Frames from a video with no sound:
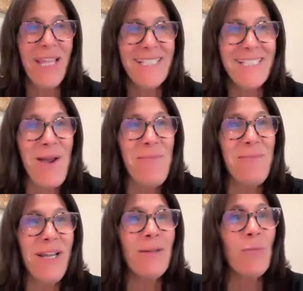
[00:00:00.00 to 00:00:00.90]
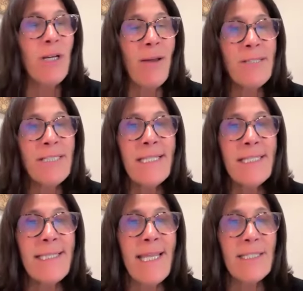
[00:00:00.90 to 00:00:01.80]
place. But what I was going
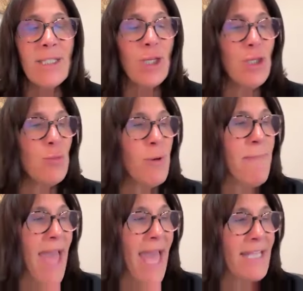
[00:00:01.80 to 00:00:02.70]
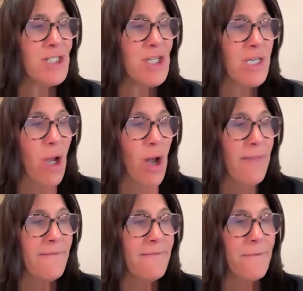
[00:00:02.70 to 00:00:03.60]
to say is can you imagine all
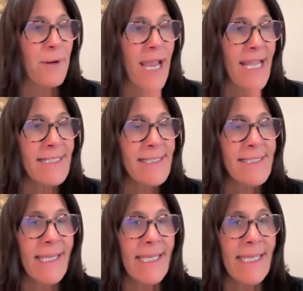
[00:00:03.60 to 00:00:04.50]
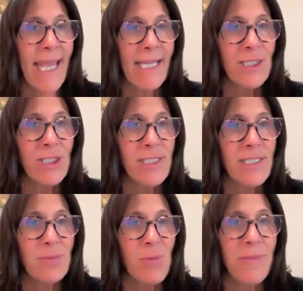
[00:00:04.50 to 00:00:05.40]
the friends and connections
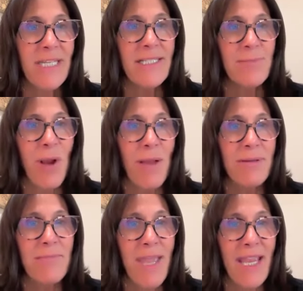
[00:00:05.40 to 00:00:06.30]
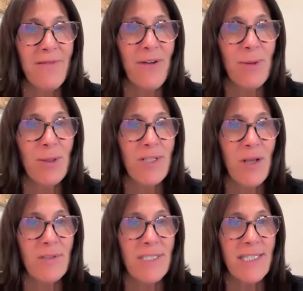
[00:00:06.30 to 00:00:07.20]
this woman has probably made from her
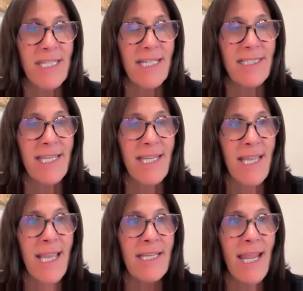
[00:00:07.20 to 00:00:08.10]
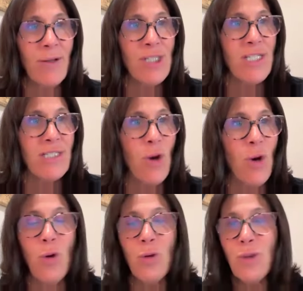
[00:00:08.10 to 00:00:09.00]
salsa dancing? Now she yeah. has a
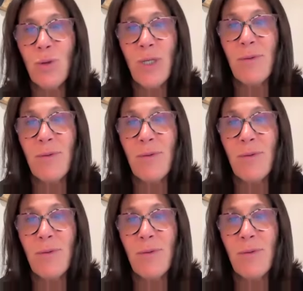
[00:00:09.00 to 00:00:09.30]
whole new